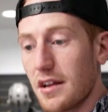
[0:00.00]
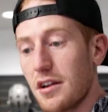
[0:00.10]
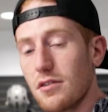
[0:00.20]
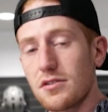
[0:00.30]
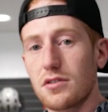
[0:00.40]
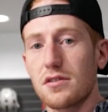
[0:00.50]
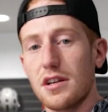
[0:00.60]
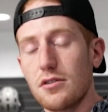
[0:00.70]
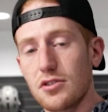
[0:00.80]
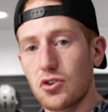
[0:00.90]
And here's
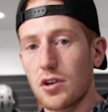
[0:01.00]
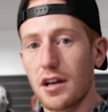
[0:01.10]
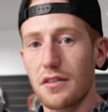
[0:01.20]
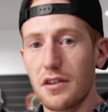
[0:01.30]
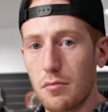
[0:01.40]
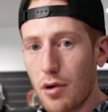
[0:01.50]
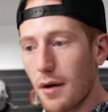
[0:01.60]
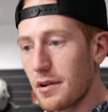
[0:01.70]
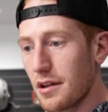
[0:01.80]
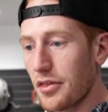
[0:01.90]
a trick that you
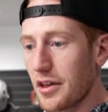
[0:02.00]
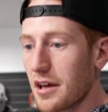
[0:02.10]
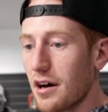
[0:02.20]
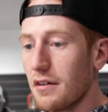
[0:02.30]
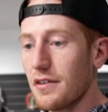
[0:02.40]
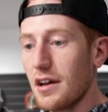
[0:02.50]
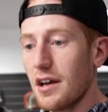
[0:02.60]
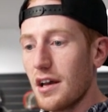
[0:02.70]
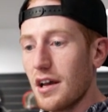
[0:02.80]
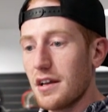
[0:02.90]
probably didn't think of.
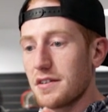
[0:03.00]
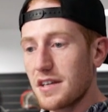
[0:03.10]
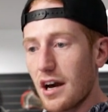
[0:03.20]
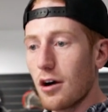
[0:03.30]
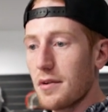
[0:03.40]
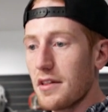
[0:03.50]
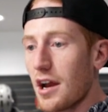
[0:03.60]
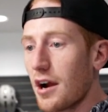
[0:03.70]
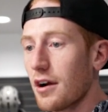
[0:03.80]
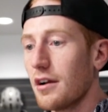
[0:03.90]
See how I'm in the
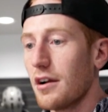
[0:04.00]
air